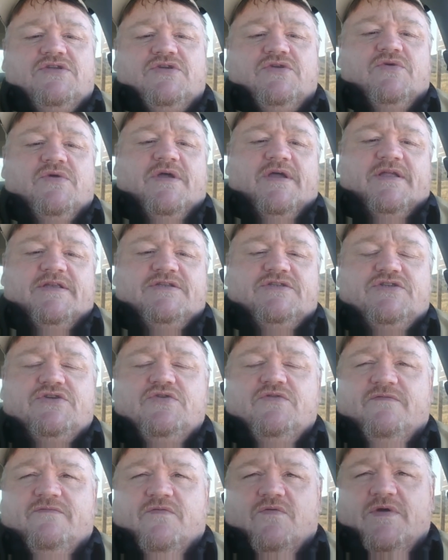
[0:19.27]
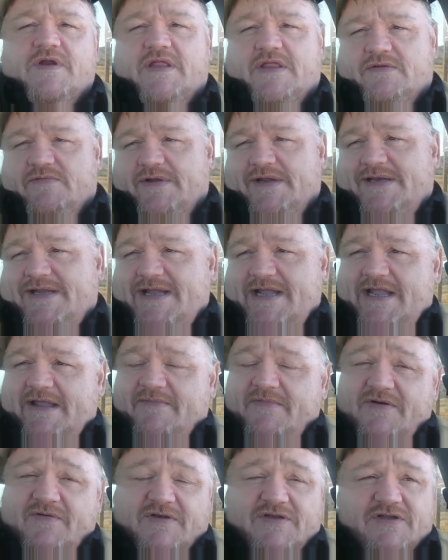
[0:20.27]
to a two forty-three
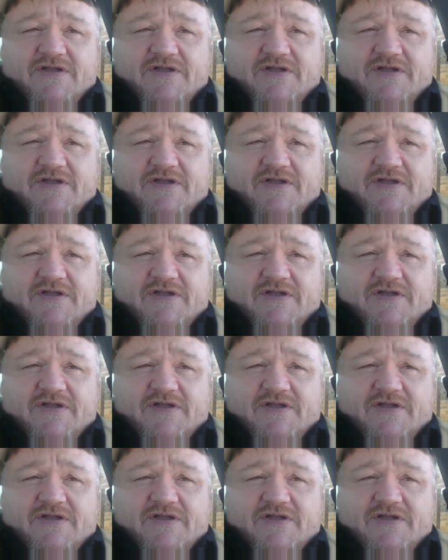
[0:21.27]
diameter.